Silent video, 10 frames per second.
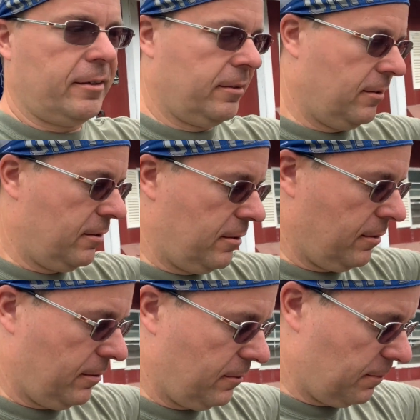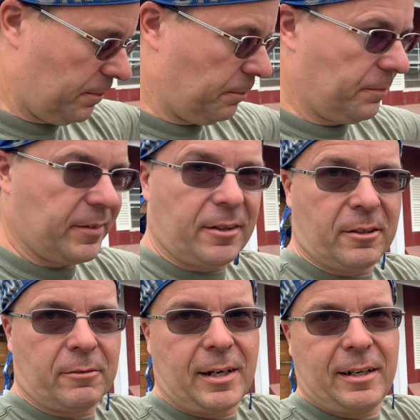to
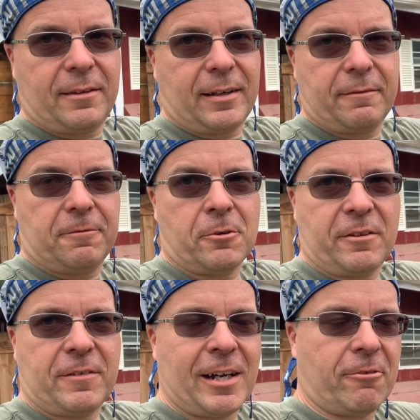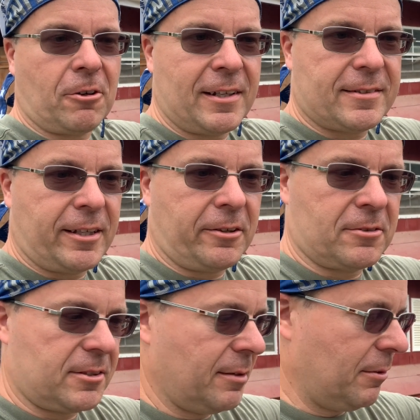anything 45 or less
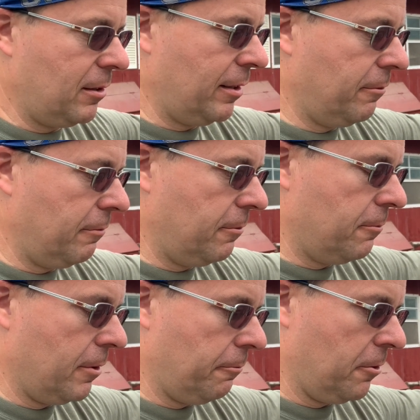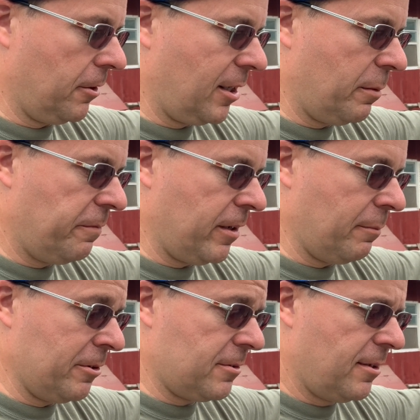acres typically were the Cub
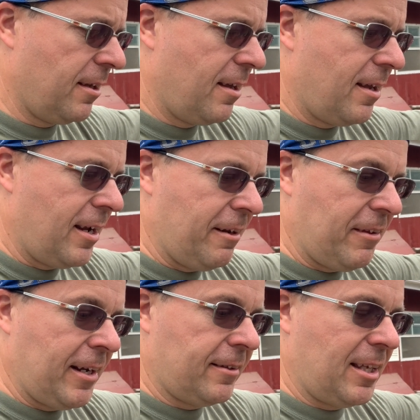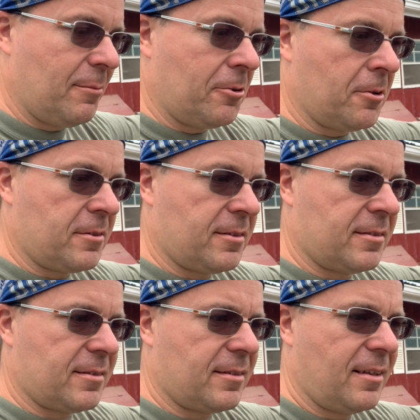farmers. And if they had a team of
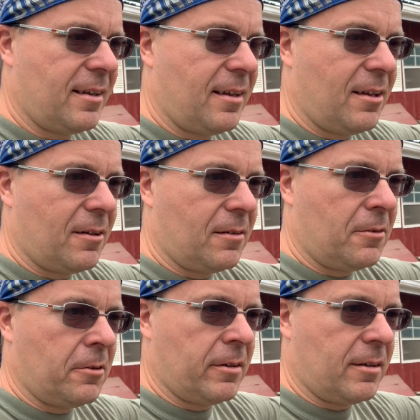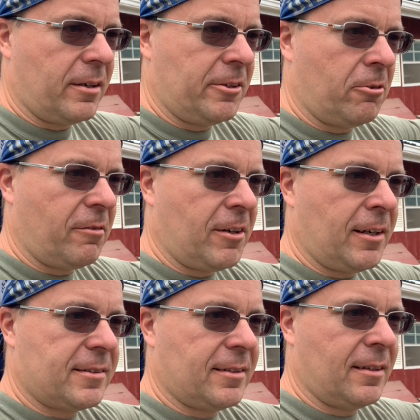horses or a yoke of
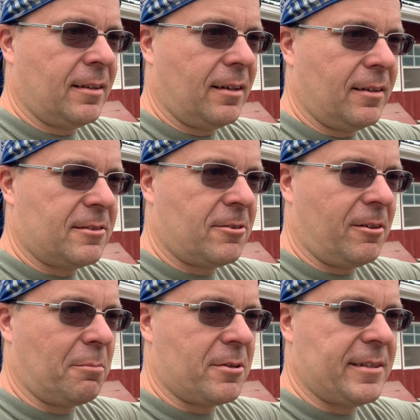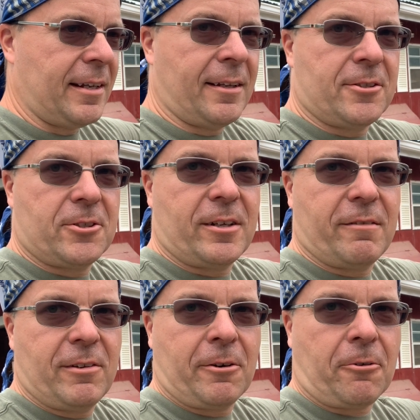oxen, a certain percentage
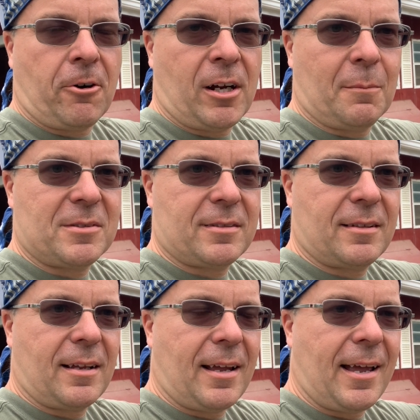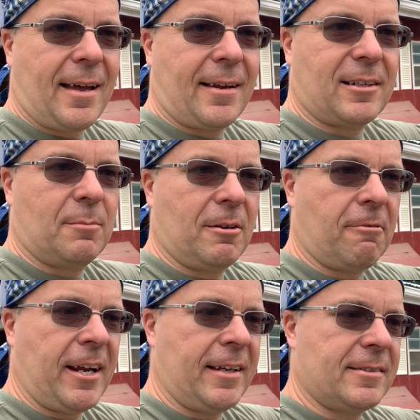of their crops had to be
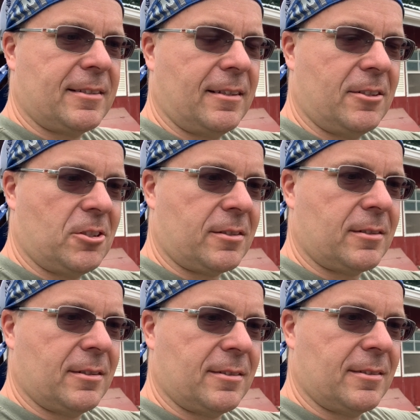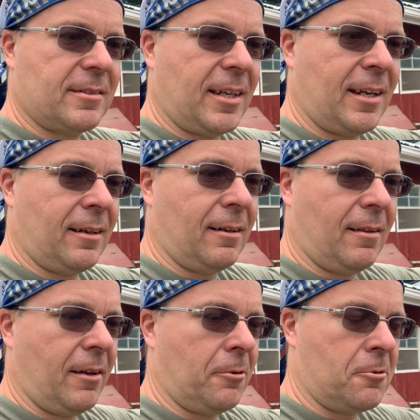raised just to sustain
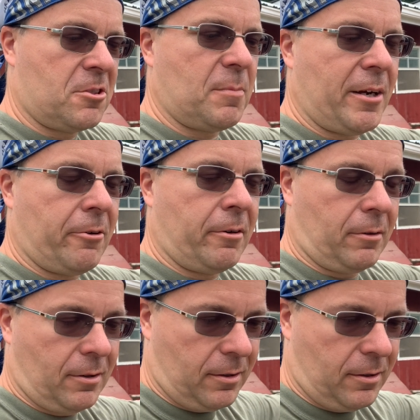their horsepower.